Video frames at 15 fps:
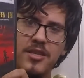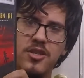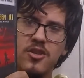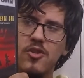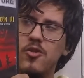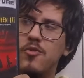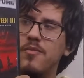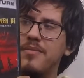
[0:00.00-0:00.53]

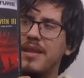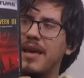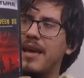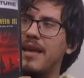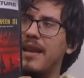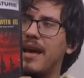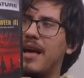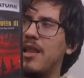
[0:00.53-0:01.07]
2
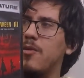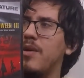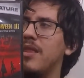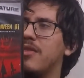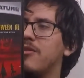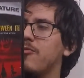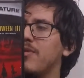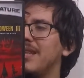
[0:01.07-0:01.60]
and
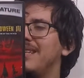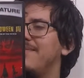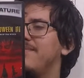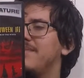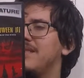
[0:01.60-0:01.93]
Halloween 3,